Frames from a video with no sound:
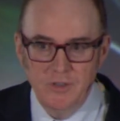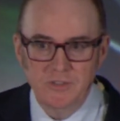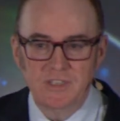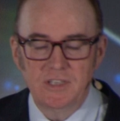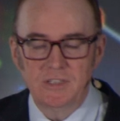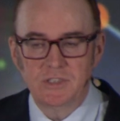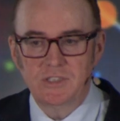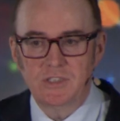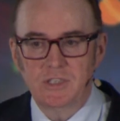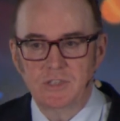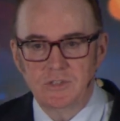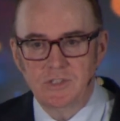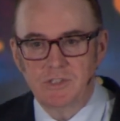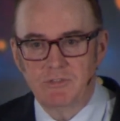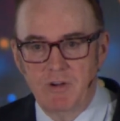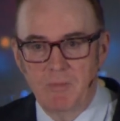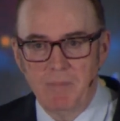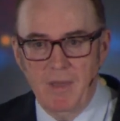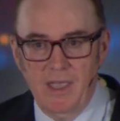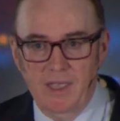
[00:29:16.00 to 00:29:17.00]
voted
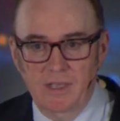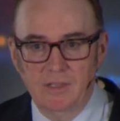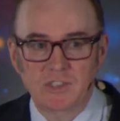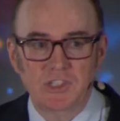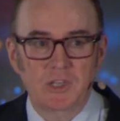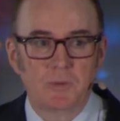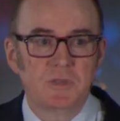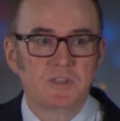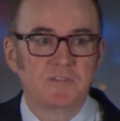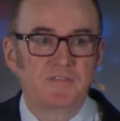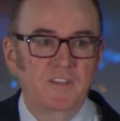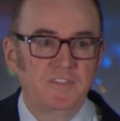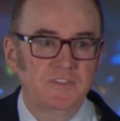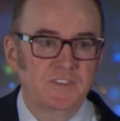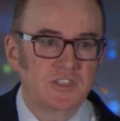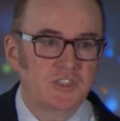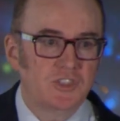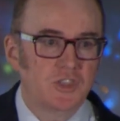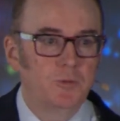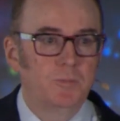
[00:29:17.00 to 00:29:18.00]
to remain. So it was
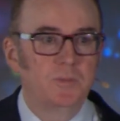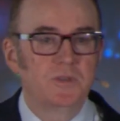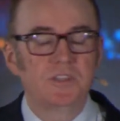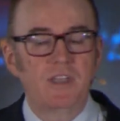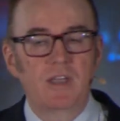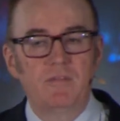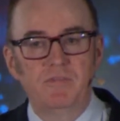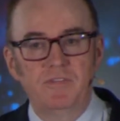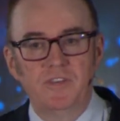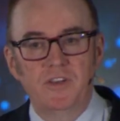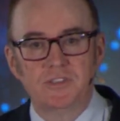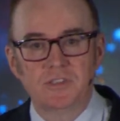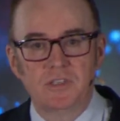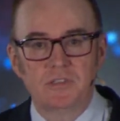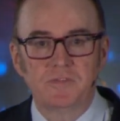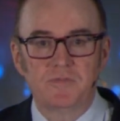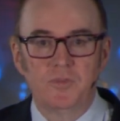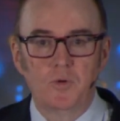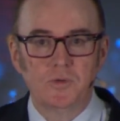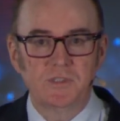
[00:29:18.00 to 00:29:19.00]
52% versus